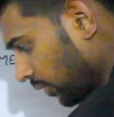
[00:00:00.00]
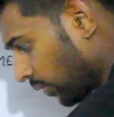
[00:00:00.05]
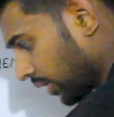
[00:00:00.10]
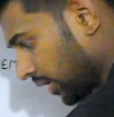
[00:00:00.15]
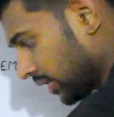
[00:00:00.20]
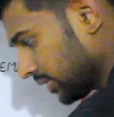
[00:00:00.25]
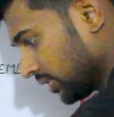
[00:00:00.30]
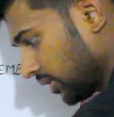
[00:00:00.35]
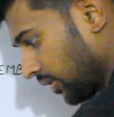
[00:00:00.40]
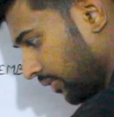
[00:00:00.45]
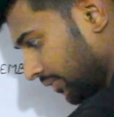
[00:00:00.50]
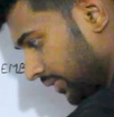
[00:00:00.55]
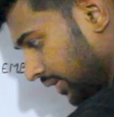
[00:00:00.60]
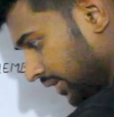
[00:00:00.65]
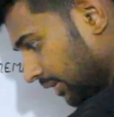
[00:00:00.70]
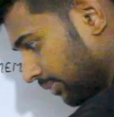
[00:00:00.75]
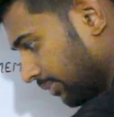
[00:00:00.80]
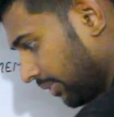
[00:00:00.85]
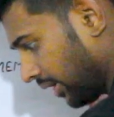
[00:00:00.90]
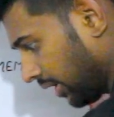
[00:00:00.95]
rotation of the
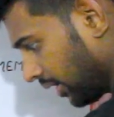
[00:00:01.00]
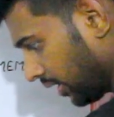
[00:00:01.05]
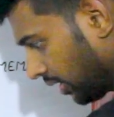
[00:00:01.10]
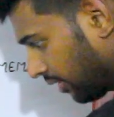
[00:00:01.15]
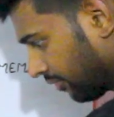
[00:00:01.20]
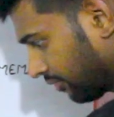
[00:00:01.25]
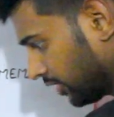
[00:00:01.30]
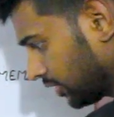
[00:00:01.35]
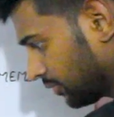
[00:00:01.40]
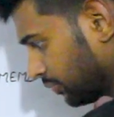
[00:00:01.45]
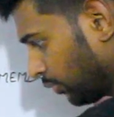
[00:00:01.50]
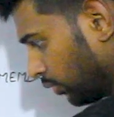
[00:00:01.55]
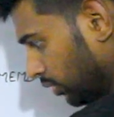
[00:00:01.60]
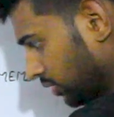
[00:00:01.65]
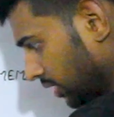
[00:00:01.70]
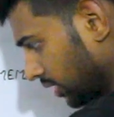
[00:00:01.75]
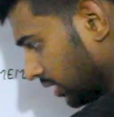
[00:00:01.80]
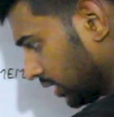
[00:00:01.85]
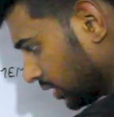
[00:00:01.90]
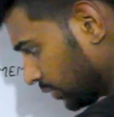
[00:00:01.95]
tibia. This
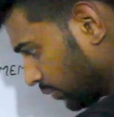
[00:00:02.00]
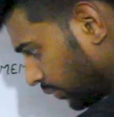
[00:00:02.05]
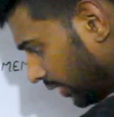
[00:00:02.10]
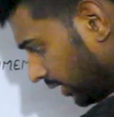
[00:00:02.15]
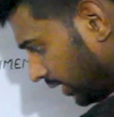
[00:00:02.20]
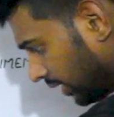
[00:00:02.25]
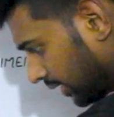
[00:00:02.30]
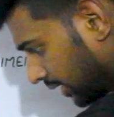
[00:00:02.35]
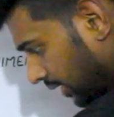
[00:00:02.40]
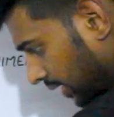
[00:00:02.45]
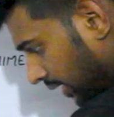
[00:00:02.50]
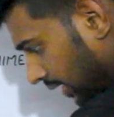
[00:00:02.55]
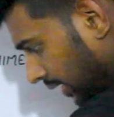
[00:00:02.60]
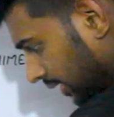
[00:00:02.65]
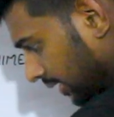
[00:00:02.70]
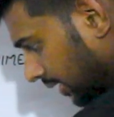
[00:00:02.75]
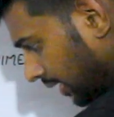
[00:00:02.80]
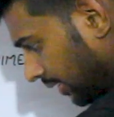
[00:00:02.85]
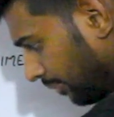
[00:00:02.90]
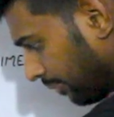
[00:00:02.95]
pulls in this way, it
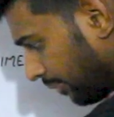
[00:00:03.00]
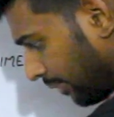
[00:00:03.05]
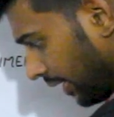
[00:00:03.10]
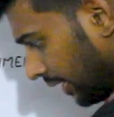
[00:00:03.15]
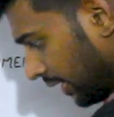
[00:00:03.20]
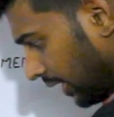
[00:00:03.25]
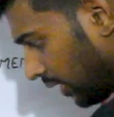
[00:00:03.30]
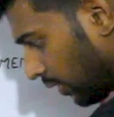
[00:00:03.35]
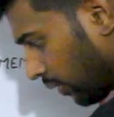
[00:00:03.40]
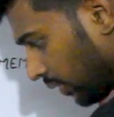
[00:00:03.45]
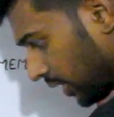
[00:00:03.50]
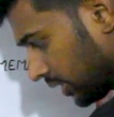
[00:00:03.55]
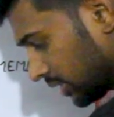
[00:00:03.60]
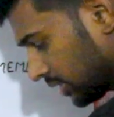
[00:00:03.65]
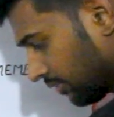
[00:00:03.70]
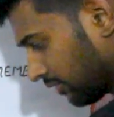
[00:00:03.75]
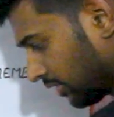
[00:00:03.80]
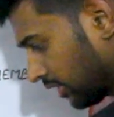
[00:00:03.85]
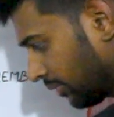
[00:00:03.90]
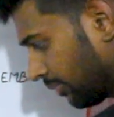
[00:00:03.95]
creates the medial
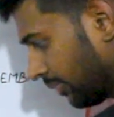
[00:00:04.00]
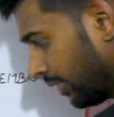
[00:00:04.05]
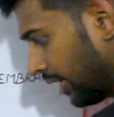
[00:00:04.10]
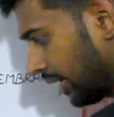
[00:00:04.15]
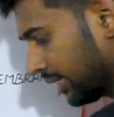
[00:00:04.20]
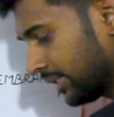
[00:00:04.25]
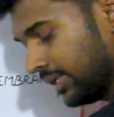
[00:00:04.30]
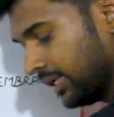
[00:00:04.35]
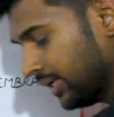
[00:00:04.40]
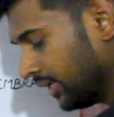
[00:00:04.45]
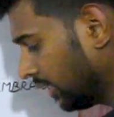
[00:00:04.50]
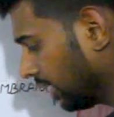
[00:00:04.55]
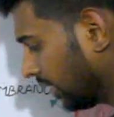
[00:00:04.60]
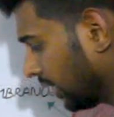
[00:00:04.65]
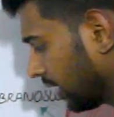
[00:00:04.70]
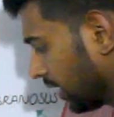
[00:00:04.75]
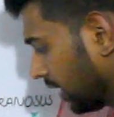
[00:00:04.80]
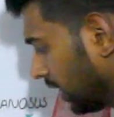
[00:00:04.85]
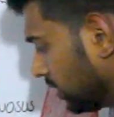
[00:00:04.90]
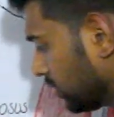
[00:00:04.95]
rotation of the tibia at the
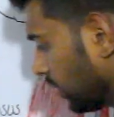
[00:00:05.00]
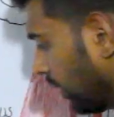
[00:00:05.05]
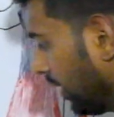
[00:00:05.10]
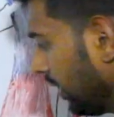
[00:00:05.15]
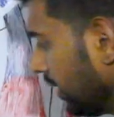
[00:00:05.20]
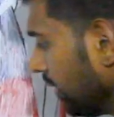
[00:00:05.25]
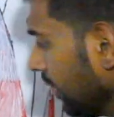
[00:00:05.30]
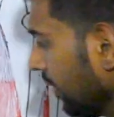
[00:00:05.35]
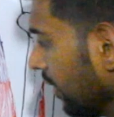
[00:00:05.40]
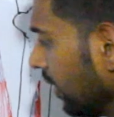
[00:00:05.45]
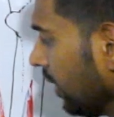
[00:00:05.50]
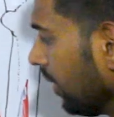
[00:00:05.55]
knee joint.